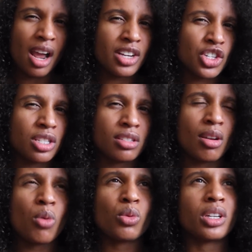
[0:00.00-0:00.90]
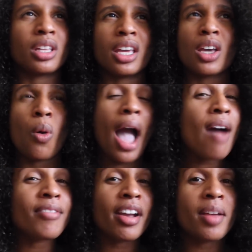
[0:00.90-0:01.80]
I just don't really go
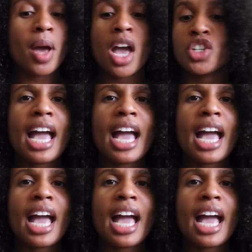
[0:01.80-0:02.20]
out very much.